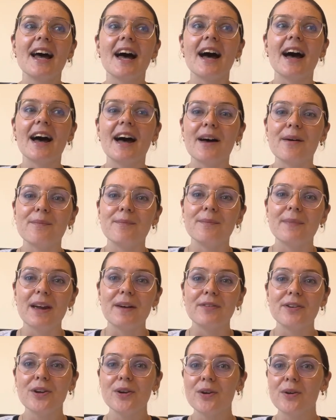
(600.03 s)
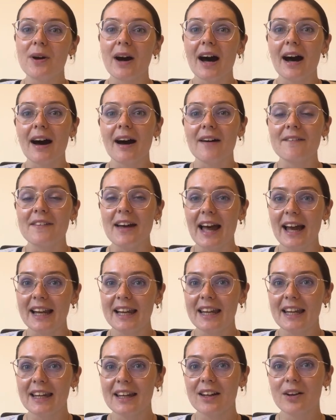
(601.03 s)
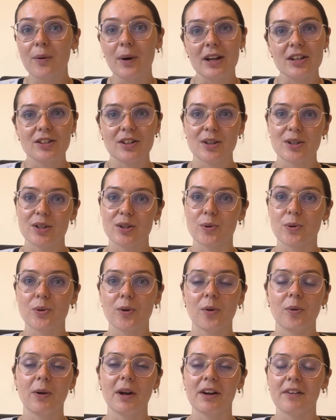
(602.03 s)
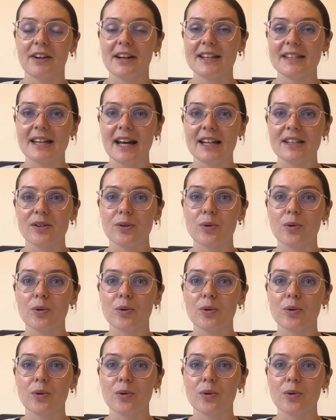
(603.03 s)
If you have any questions or queries at